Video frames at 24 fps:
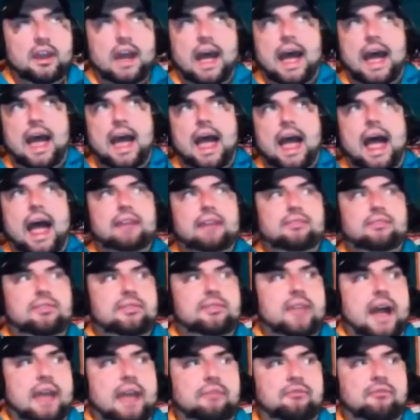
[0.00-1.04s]
I
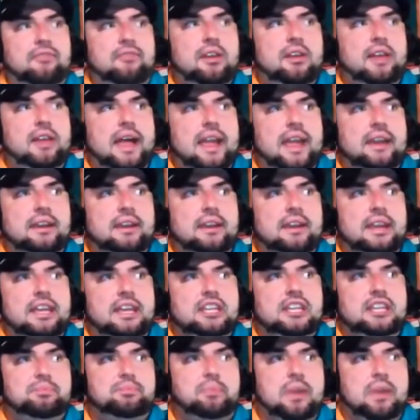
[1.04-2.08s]
feel like
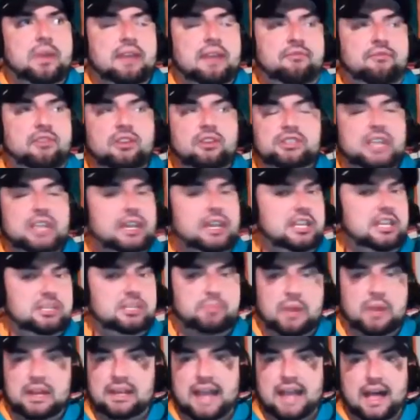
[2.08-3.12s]
it feels like he's
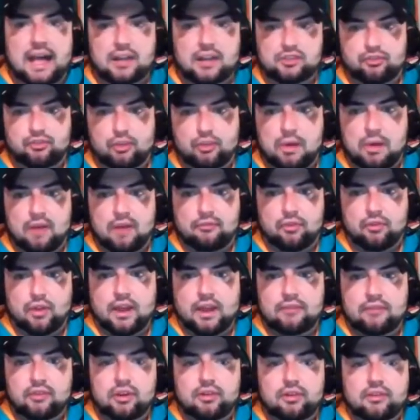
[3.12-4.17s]
been in college football
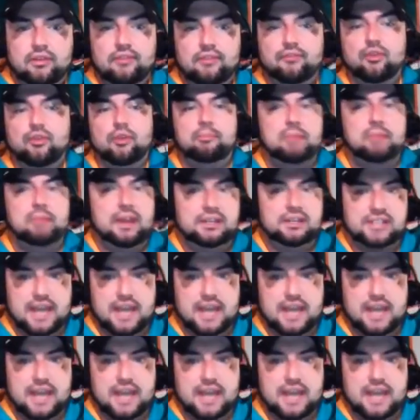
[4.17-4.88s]
forever for a big